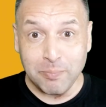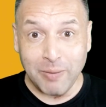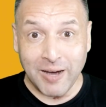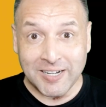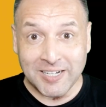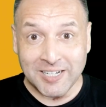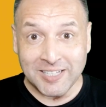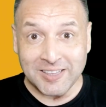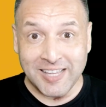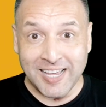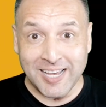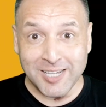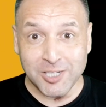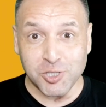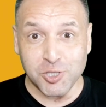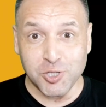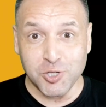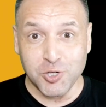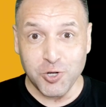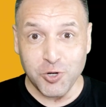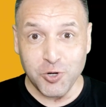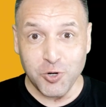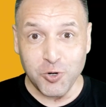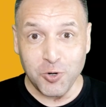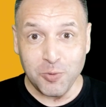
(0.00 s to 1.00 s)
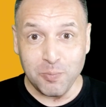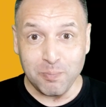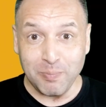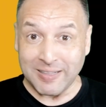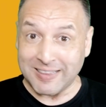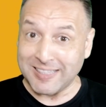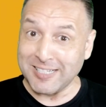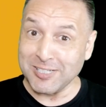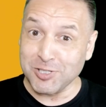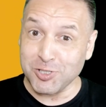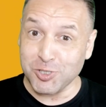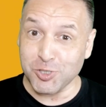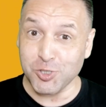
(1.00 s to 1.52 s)
butt in there, Stu,
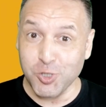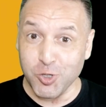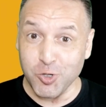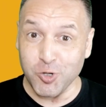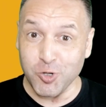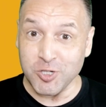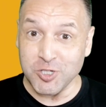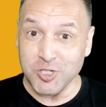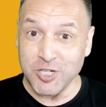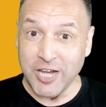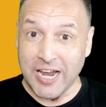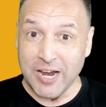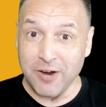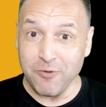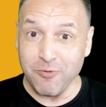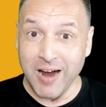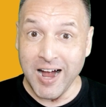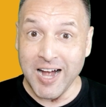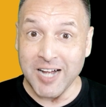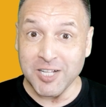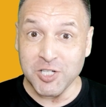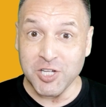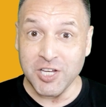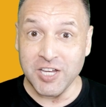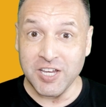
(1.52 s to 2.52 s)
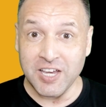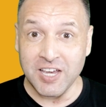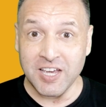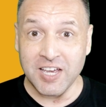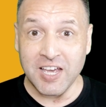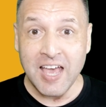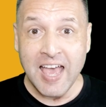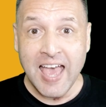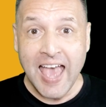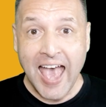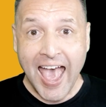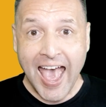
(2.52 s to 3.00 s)
but this is Stuart J. Raj here.